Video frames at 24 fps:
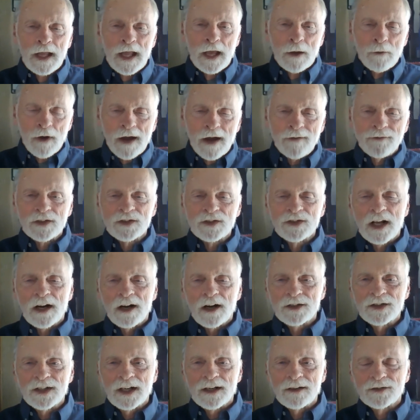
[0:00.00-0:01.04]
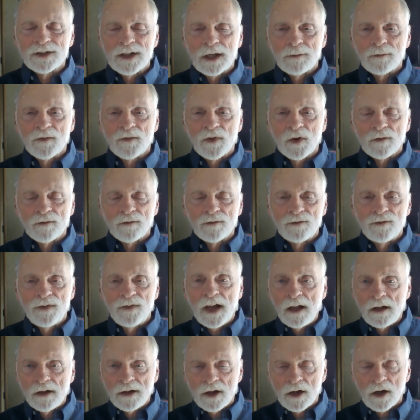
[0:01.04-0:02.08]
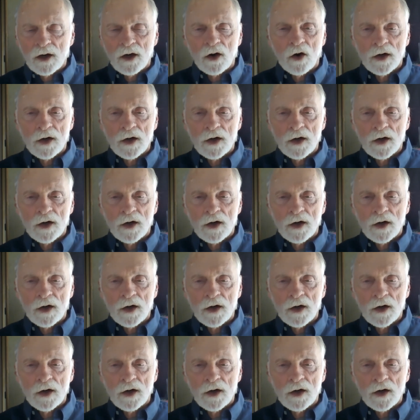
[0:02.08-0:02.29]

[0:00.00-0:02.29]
And we often set ourselves up for failure